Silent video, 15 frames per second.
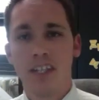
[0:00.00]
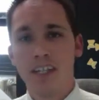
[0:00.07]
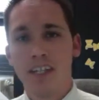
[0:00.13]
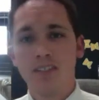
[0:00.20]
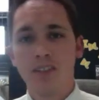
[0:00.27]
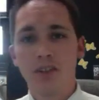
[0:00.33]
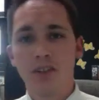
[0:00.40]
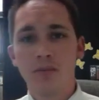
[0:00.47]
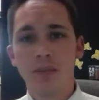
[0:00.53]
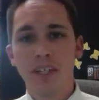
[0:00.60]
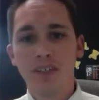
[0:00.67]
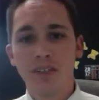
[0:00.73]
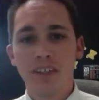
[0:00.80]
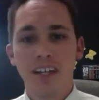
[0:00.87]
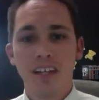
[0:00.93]
Mm-hmm. So make
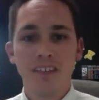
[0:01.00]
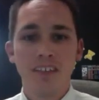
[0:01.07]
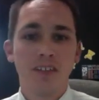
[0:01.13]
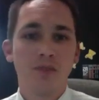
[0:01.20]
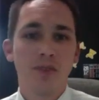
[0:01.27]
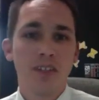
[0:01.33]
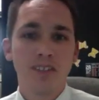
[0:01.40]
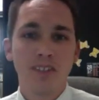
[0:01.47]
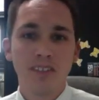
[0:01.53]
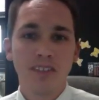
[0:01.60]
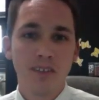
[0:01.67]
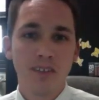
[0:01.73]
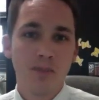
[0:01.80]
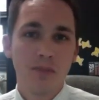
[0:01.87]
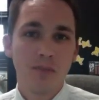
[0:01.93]
sure you ask the
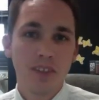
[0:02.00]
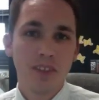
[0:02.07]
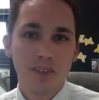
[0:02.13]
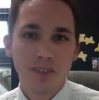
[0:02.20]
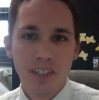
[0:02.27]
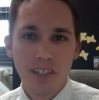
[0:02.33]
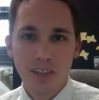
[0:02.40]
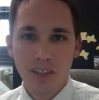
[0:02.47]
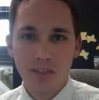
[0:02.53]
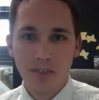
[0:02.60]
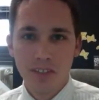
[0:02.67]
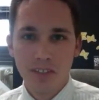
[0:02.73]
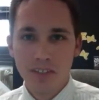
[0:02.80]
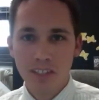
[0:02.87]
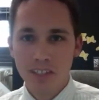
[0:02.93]
questions, learn about those
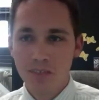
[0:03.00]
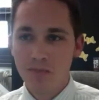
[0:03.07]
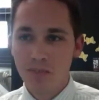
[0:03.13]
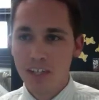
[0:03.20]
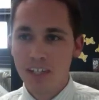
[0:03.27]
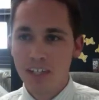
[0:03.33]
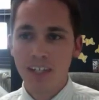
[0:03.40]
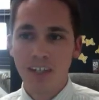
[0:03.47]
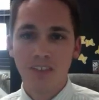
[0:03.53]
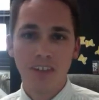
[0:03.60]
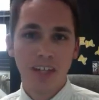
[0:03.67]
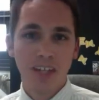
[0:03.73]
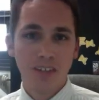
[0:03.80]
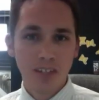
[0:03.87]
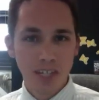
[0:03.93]
characteristics, and find out,
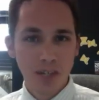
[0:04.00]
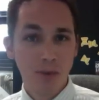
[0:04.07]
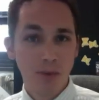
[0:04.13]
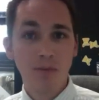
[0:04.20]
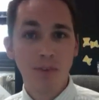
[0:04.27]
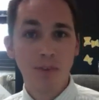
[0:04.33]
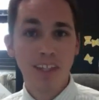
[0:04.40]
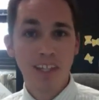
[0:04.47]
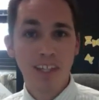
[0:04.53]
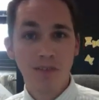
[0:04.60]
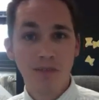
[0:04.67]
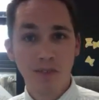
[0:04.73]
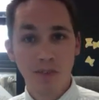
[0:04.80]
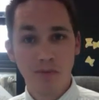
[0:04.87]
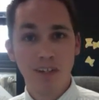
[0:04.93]
do they want me
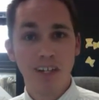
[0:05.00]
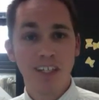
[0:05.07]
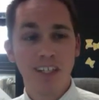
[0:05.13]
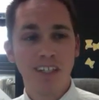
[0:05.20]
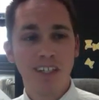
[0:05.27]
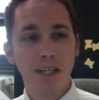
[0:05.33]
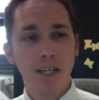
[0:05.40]
there, for one?